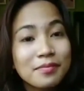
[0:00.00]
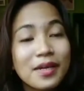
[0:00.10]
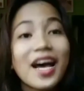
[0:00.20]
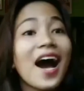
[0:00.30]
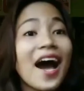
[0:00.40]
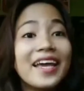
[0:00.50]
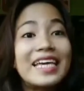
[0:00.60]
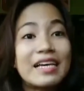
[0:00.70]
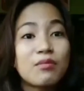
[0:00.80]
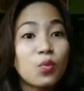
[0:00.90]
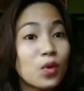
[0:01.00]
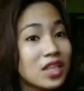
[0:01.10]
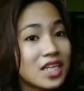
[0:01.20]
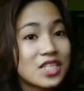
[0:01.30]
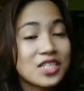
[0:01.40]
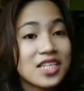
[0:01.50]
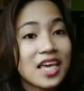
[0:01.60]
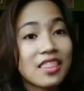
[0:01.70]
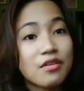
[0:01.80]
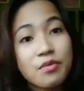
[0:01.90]
But I am willing to
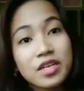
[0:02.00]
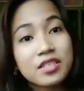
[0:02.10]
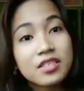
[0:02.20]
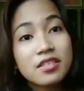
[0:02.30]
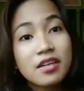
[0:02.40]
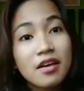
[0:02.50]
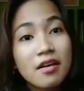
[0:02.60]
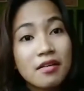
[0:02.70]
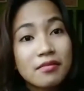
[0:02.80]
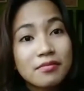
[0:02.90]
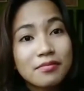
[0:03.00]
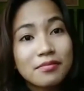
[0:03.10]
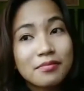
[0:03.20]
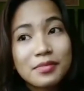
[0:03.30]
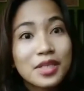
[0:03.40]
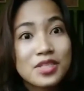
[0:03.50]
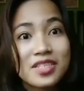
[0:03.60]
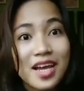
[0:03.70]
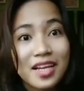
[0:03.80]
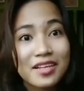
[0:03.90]
take the risk. Because
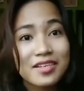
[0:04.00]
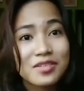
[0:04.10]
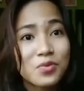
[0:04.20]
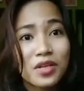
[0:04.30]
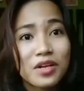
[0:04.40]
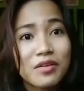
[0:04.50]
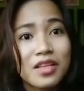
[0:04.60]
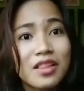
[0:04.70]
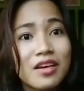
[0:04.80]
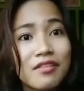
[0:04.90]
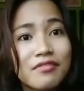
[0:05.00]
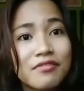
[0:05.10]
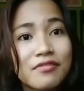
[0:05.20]
that is what I really love.